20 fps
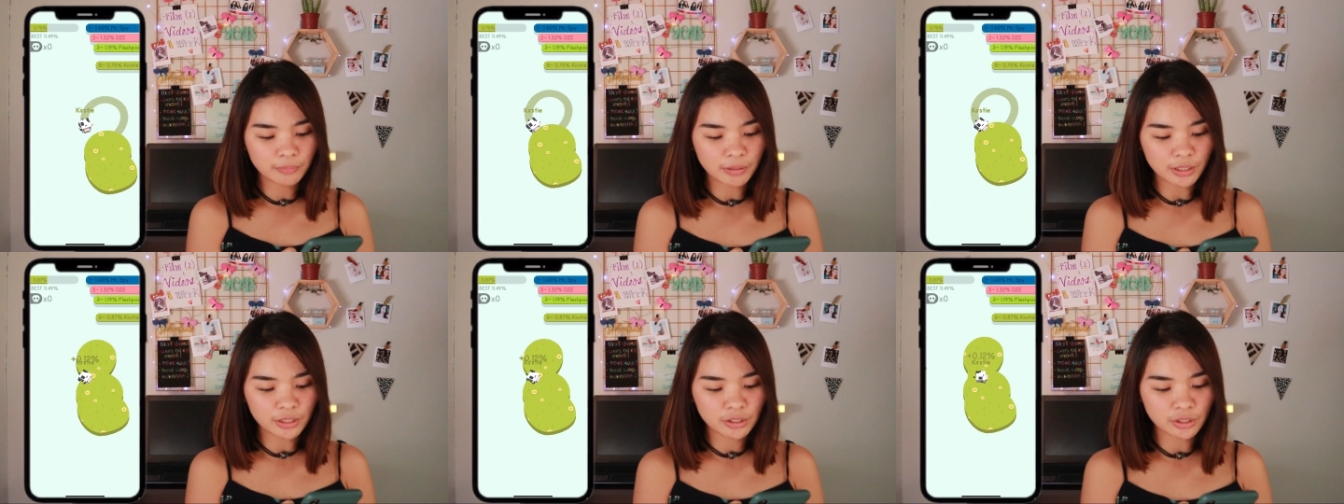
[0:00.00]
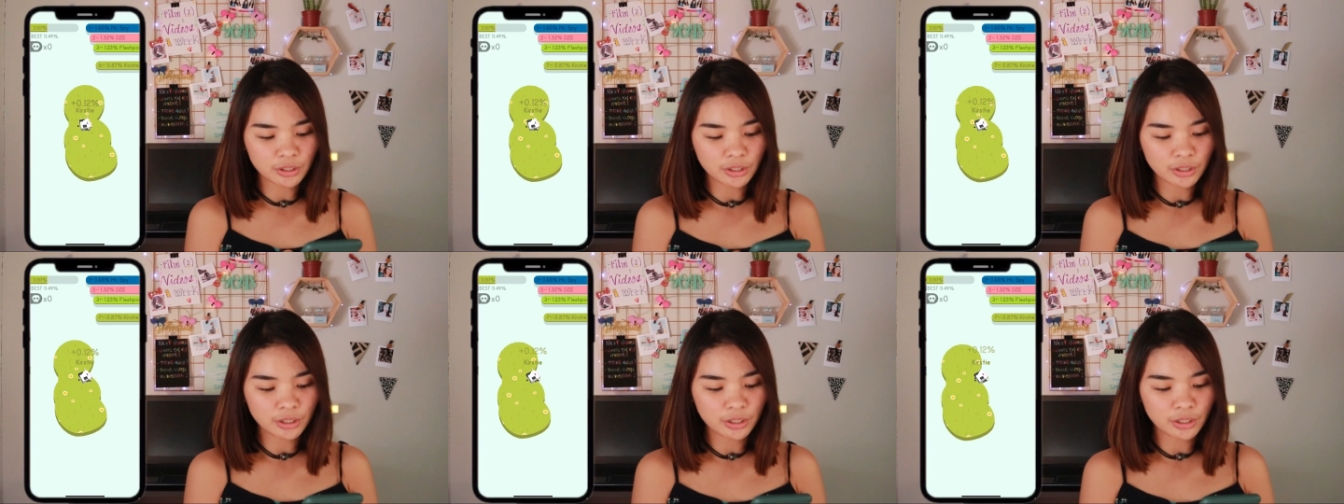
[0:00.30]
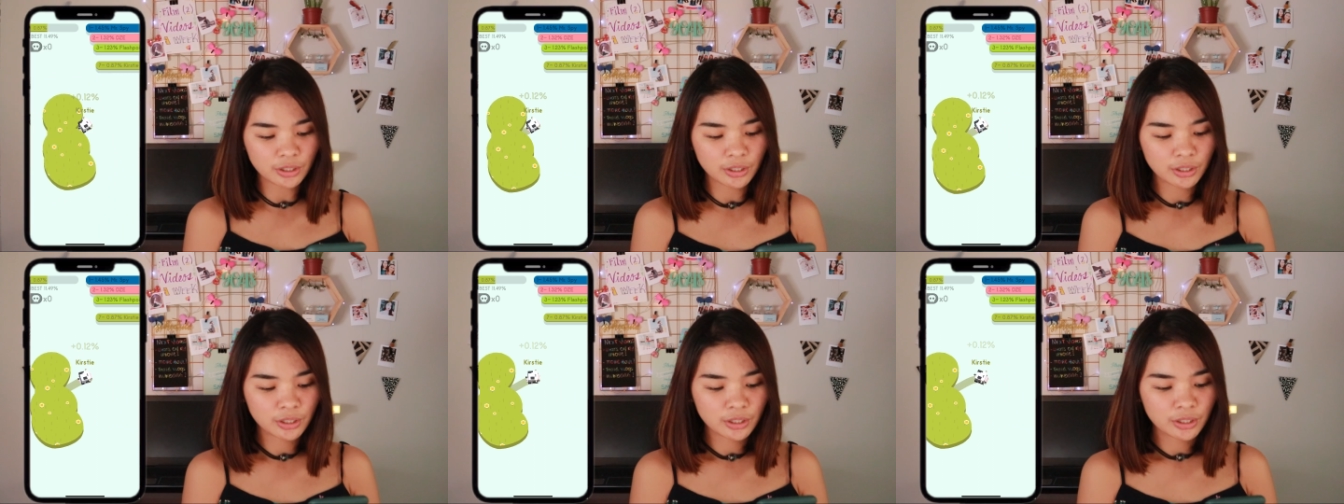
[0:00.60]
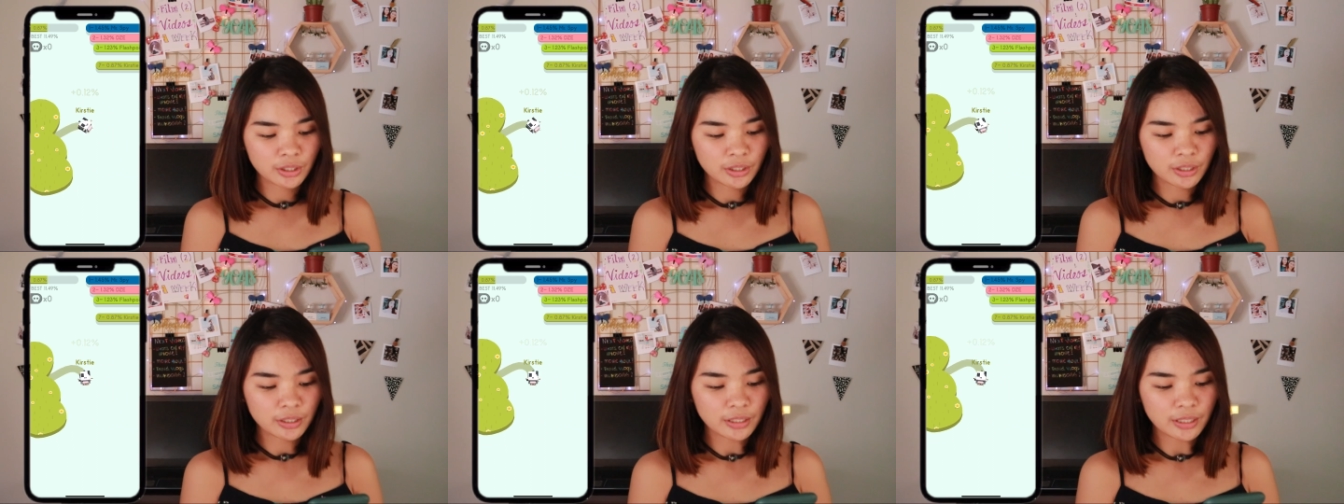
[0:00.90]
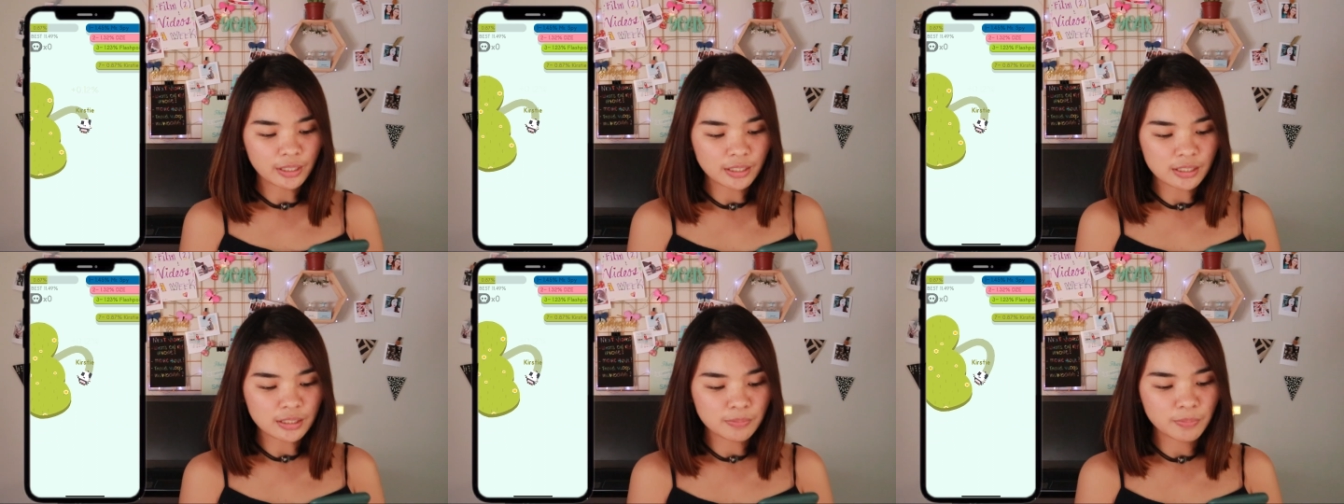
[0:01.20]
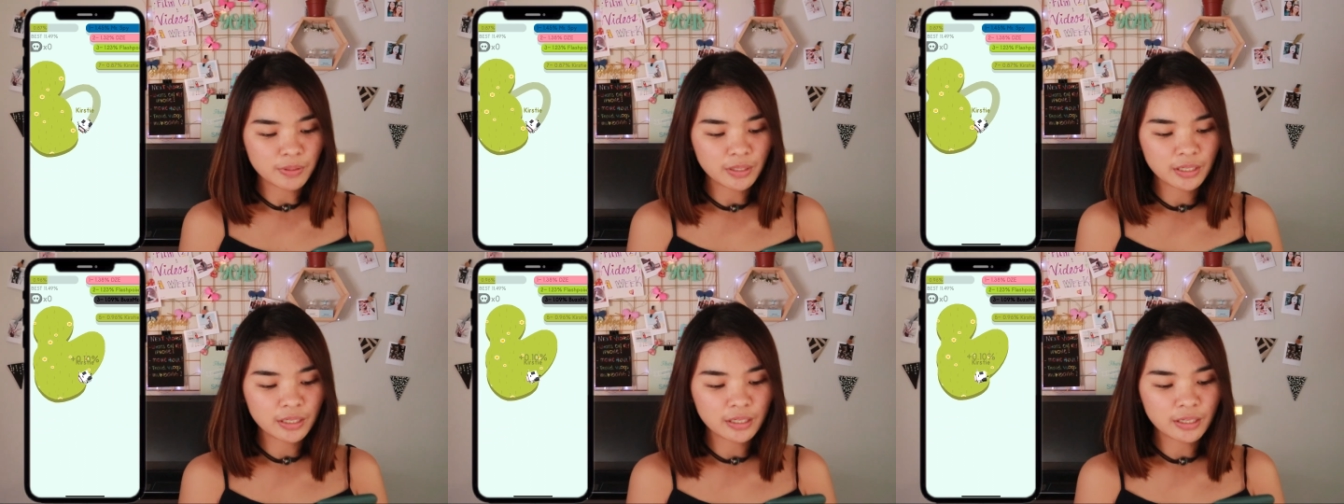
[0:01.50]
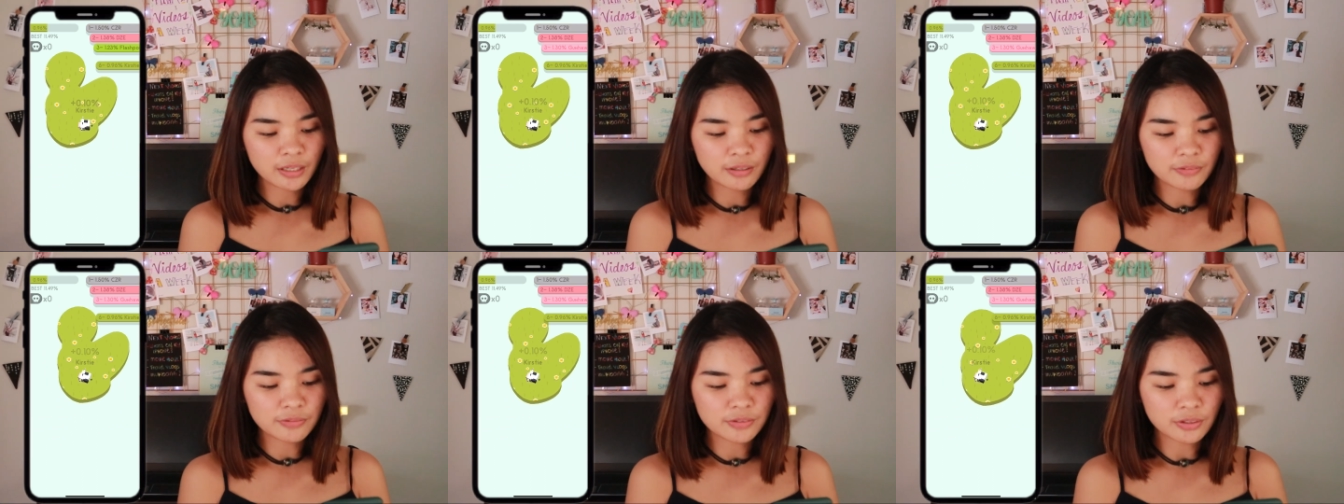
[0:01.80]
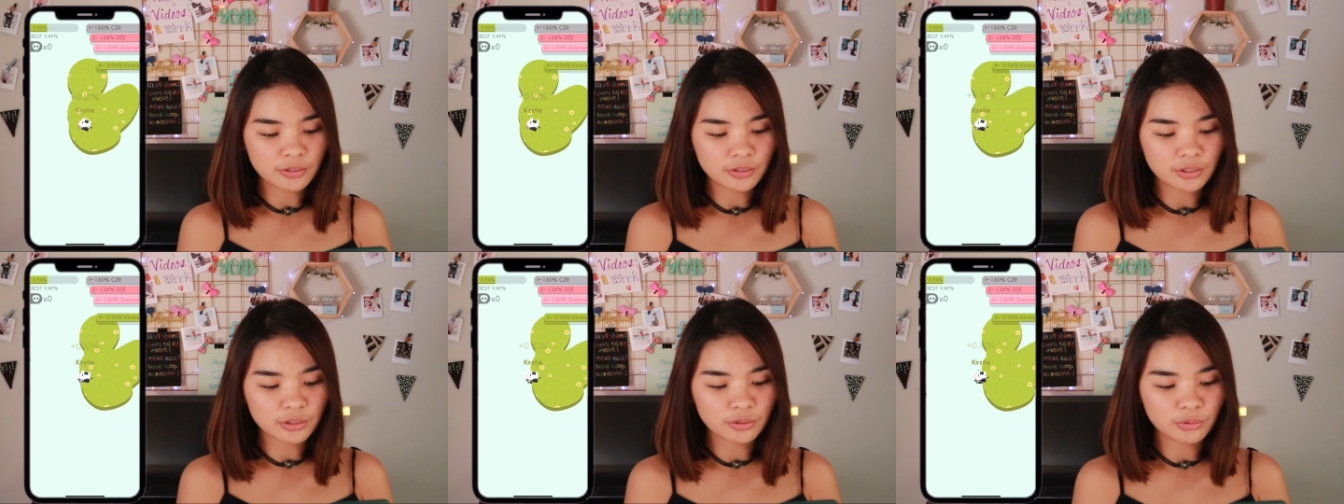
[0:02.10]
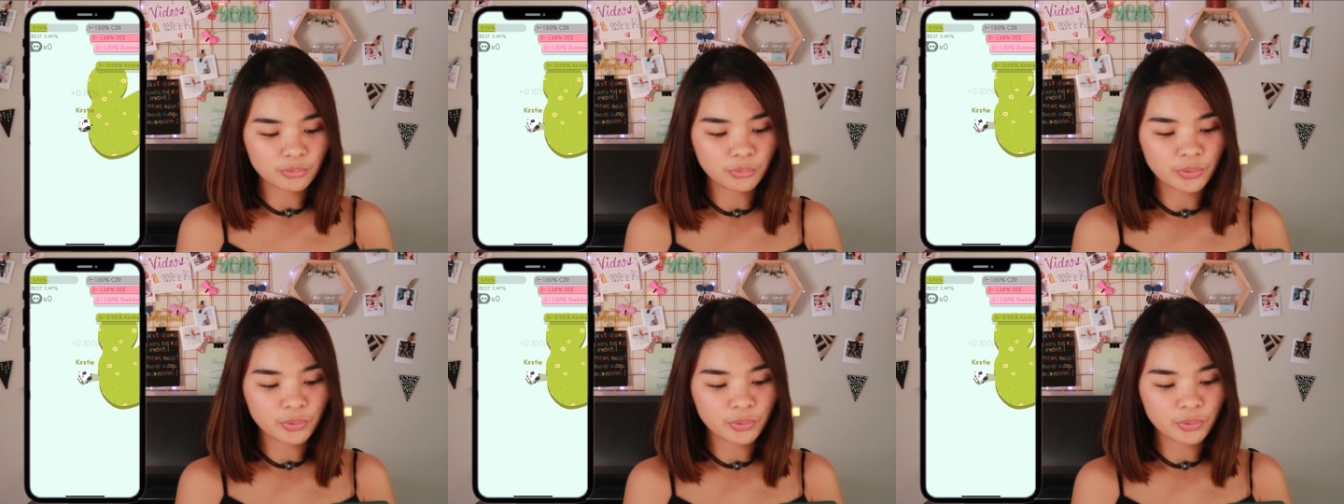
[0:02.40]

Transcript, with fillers: make sure that it's big enough so you